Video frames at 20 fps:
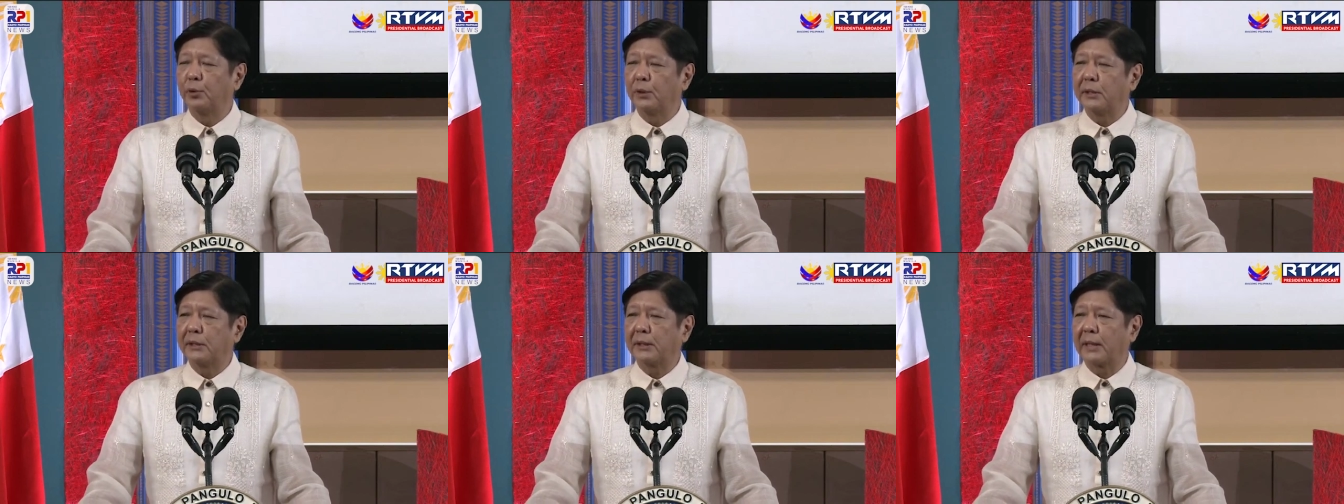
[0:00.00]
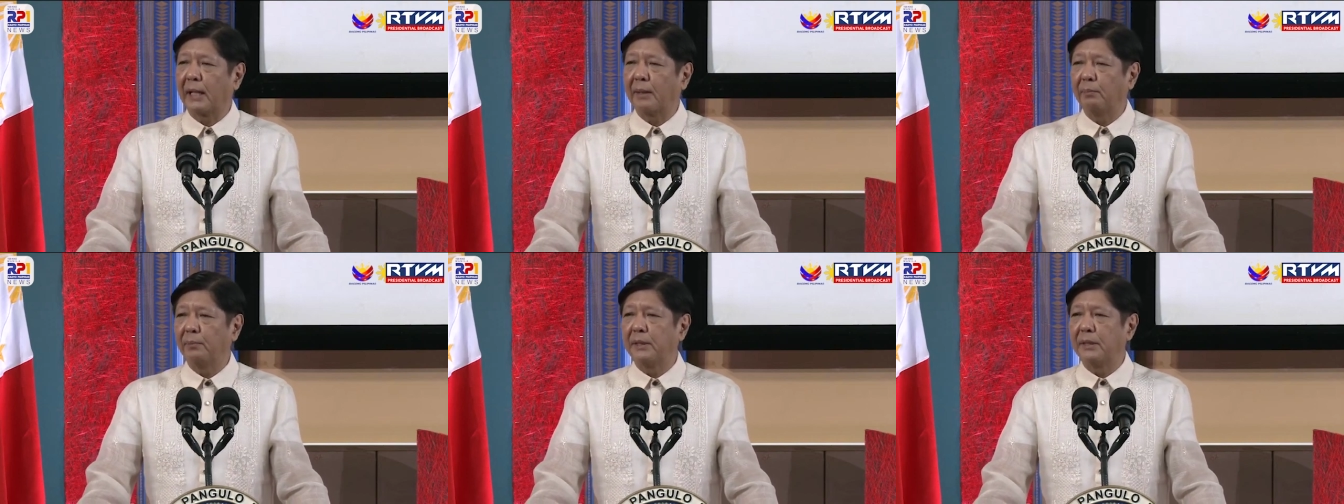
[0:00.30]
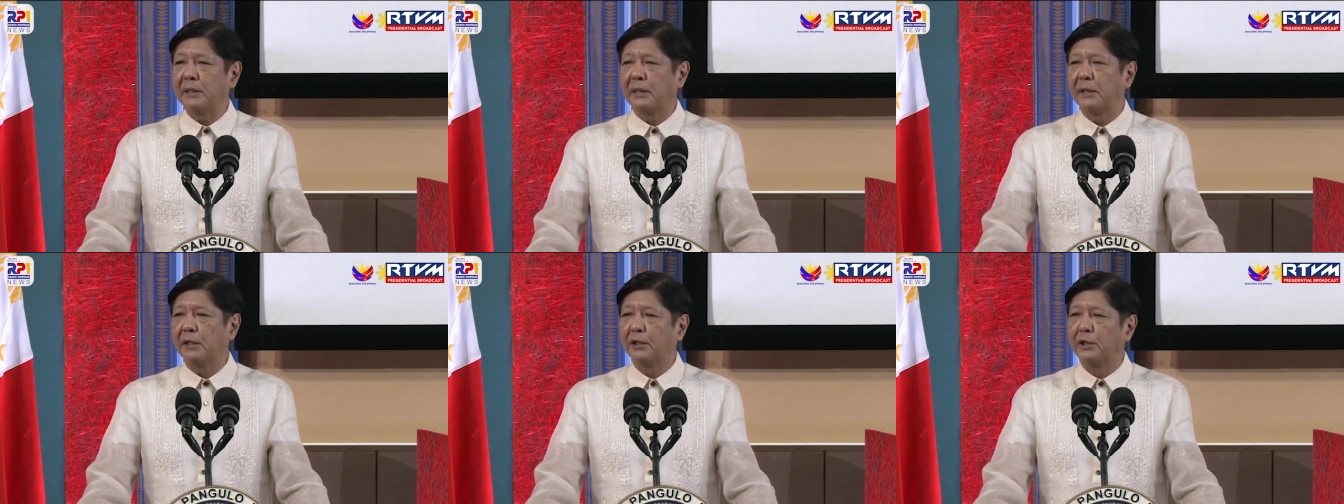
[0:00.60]
to
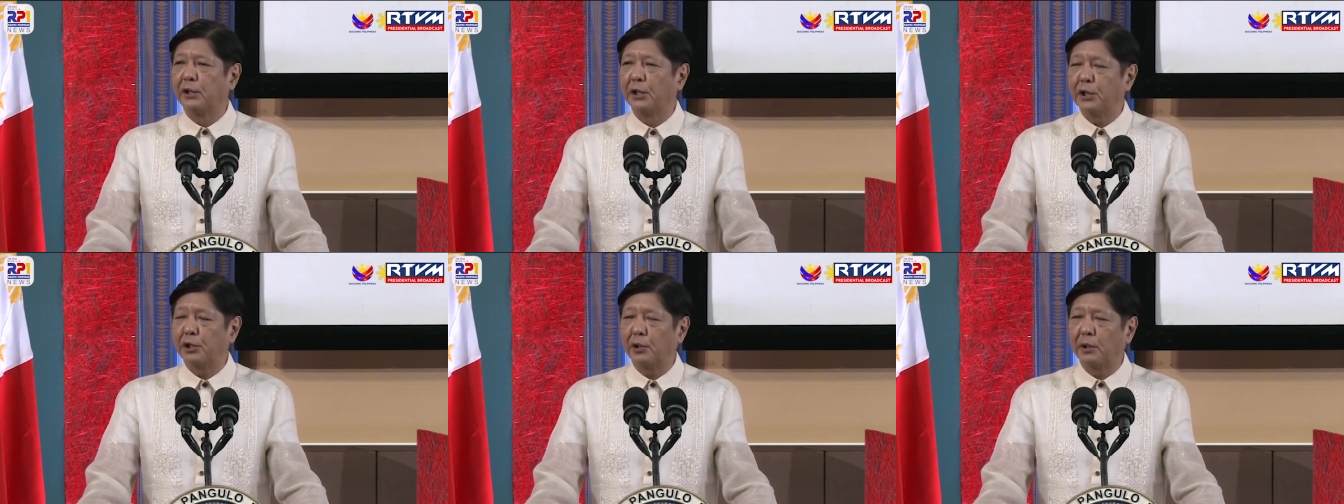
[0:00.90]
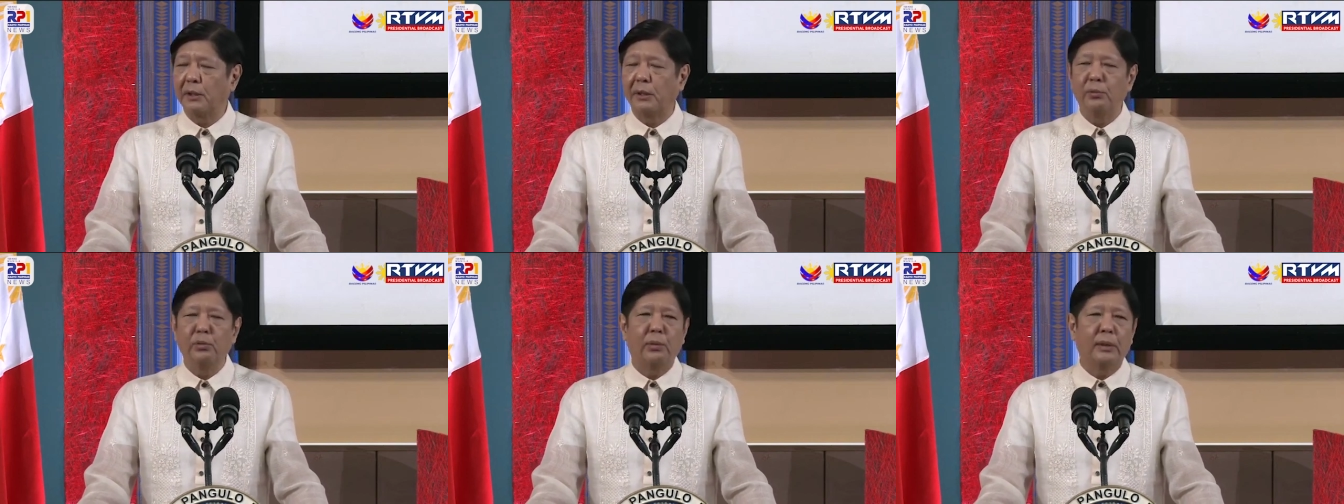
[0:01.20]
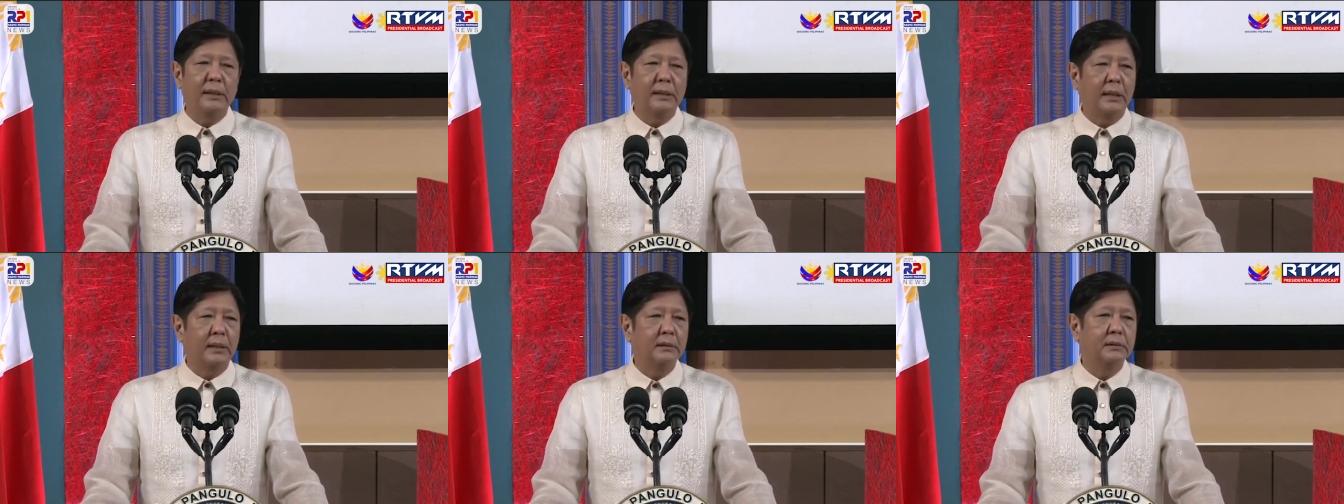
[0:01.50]
establish an additional
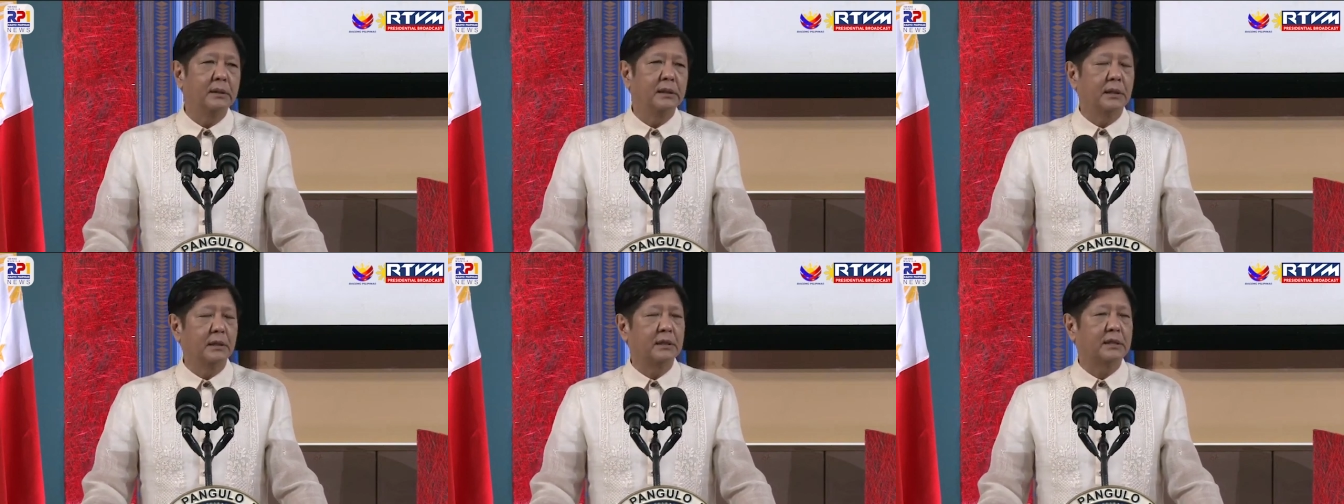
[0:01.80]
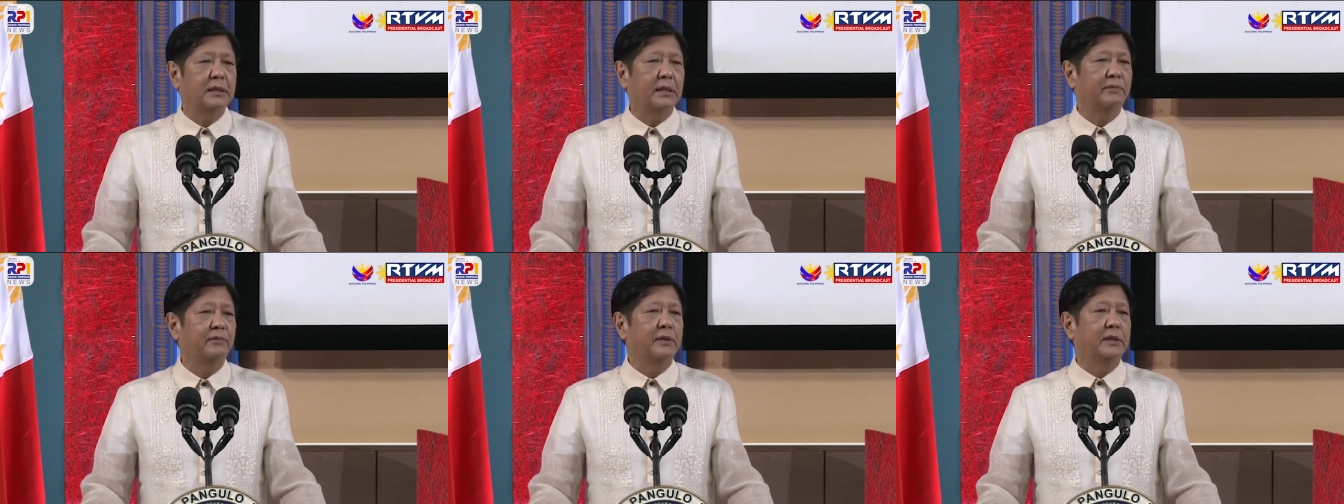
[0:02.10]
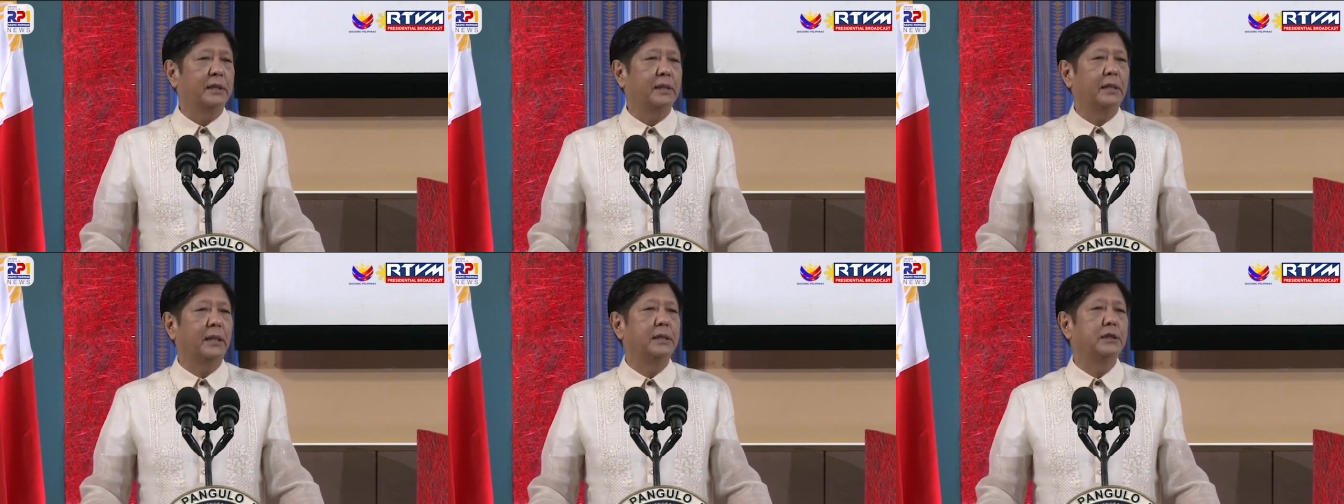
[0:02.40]

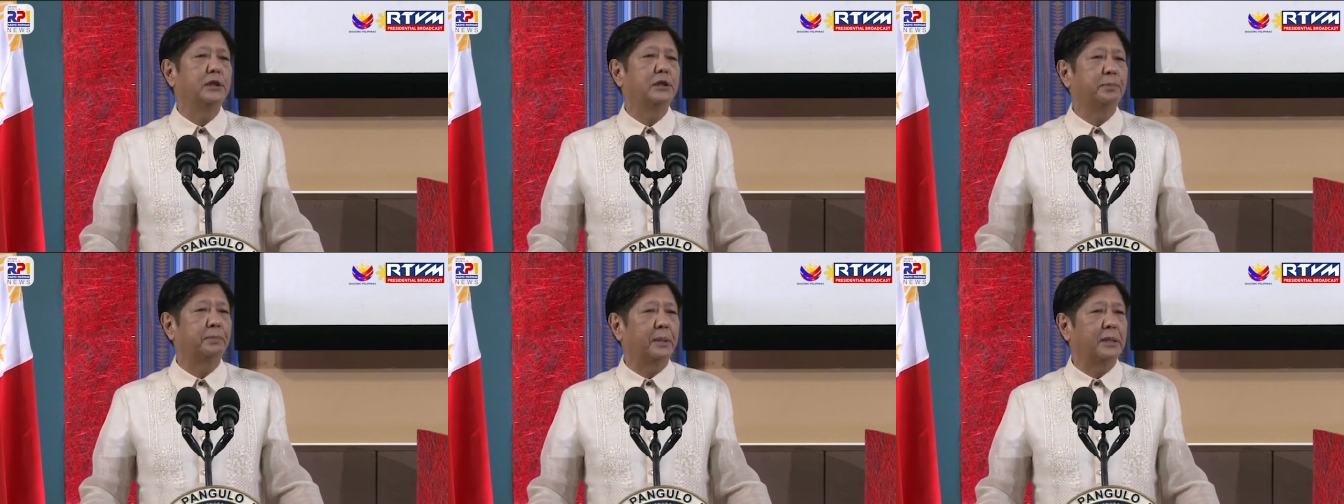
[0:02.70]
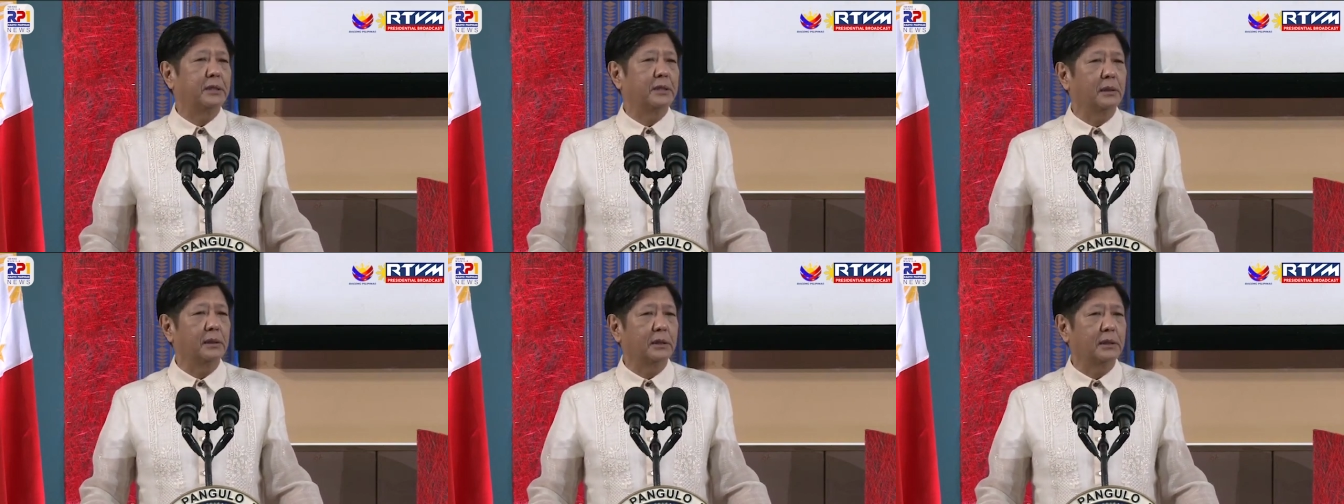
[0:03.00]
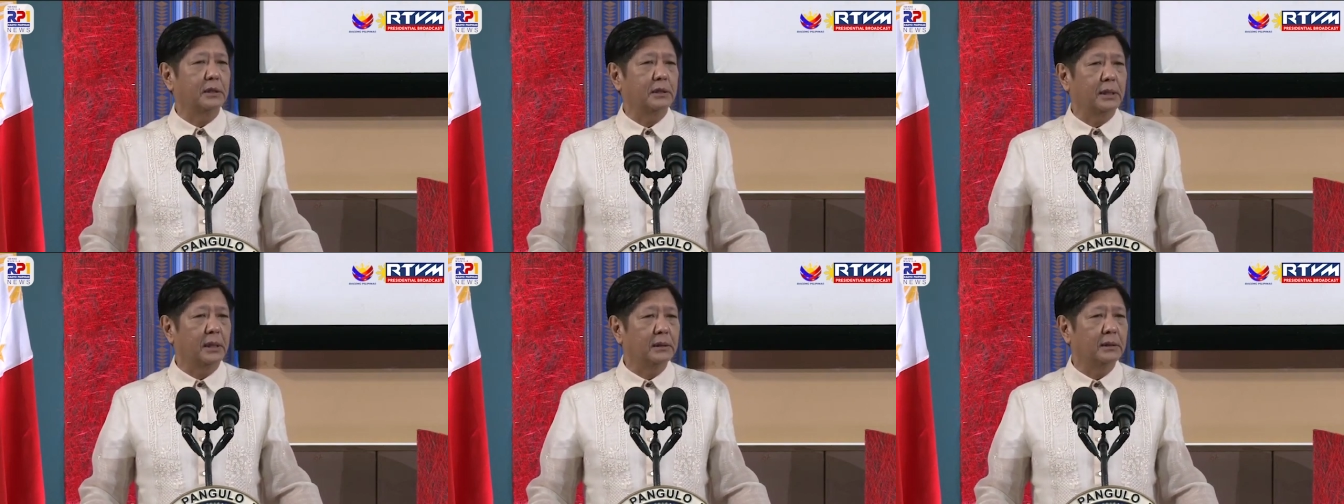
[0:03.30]
179
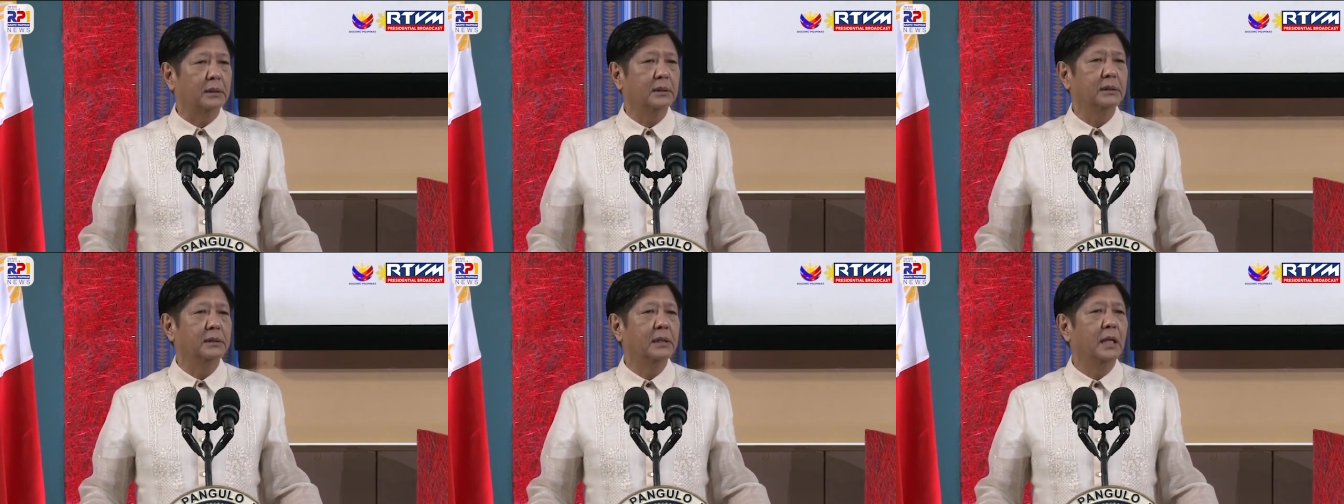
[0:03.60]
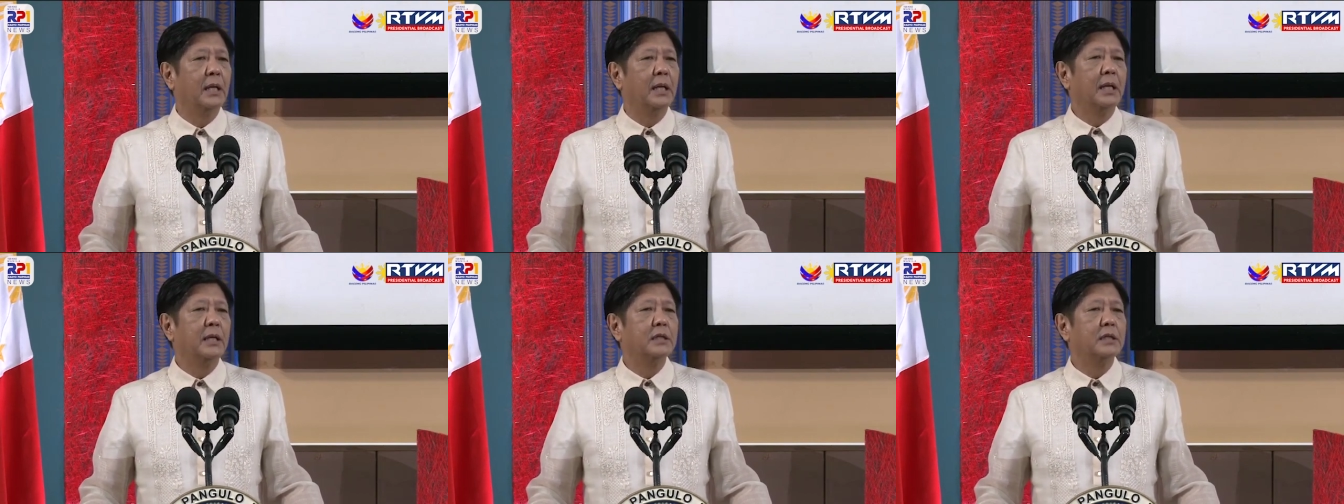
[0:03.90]
specialty centers,